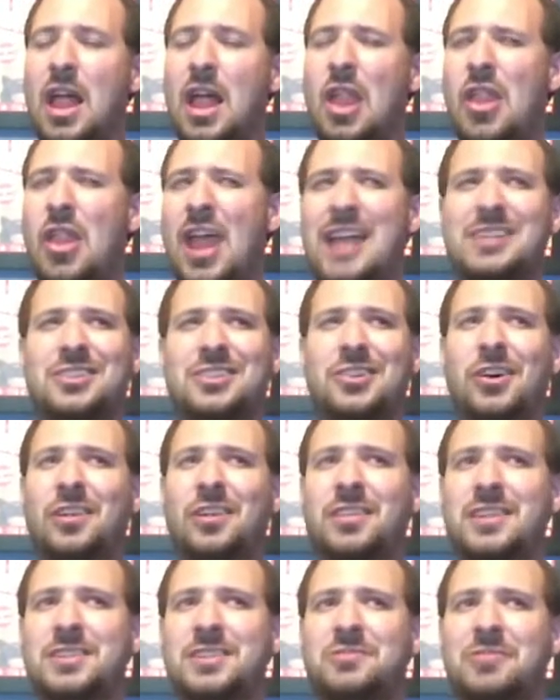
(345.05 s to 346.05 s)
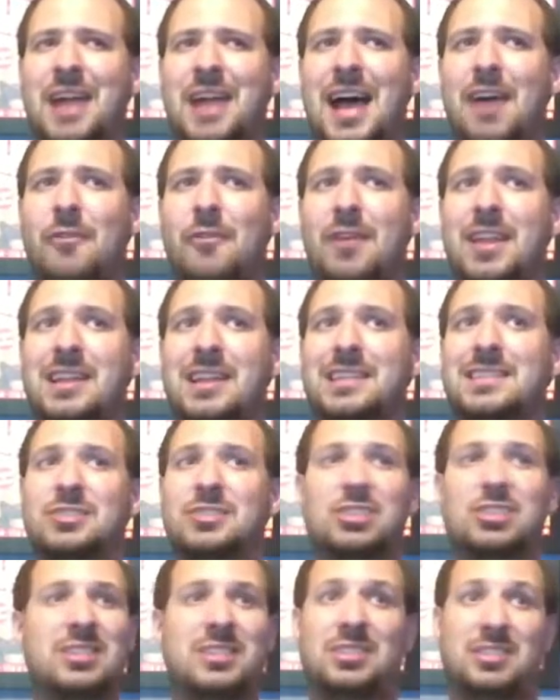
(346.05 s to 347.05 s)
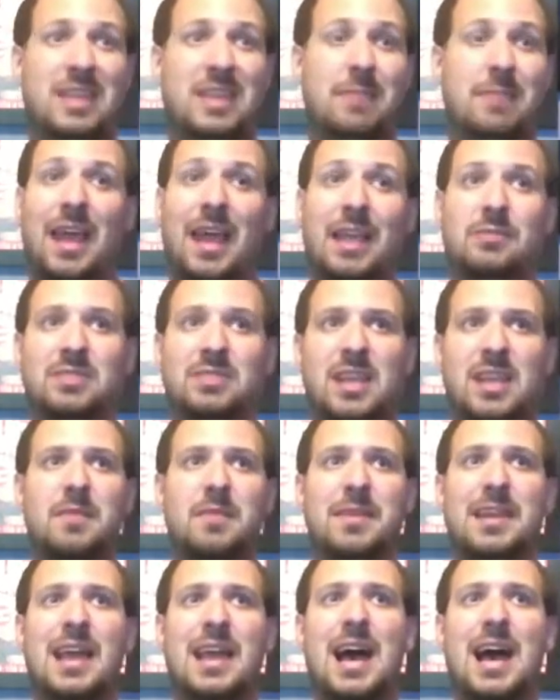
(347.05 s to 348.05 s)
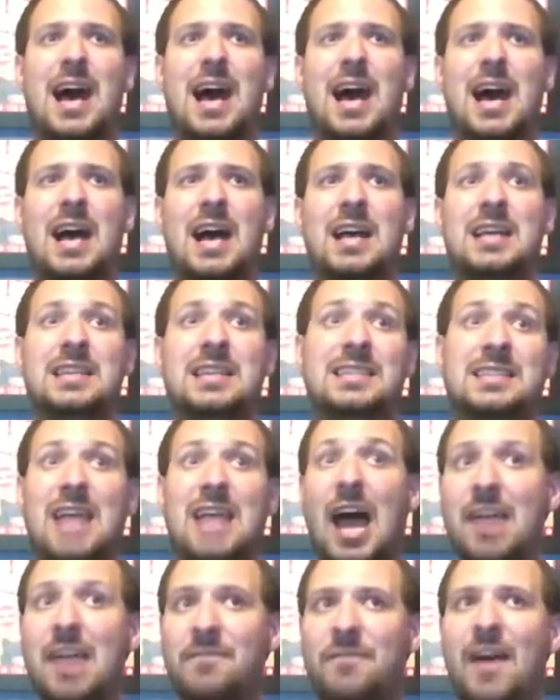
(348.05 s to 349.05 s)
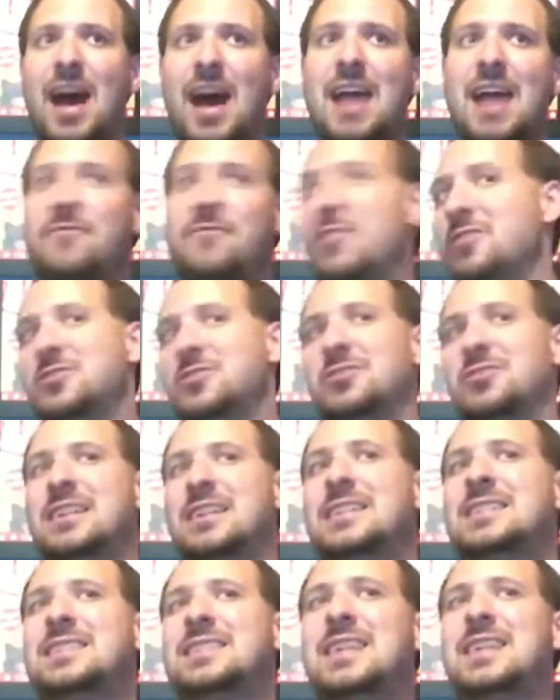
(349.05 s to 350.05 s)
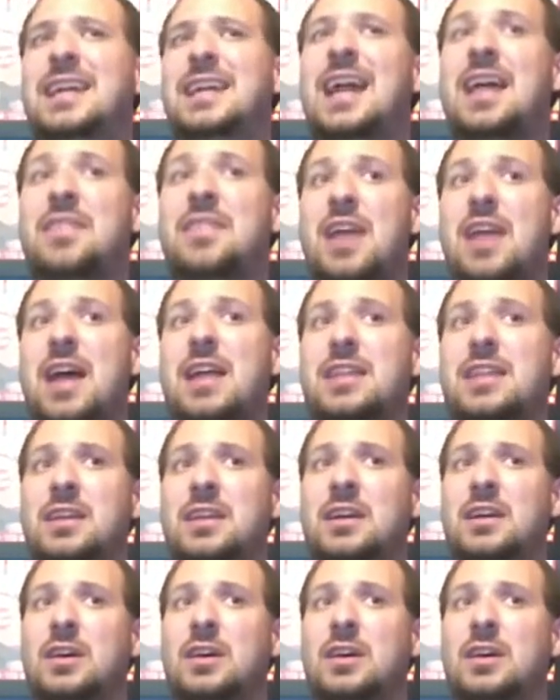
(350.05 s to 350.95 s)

they took this route when it just seemed like it was going to be sci-fi futuristic, and then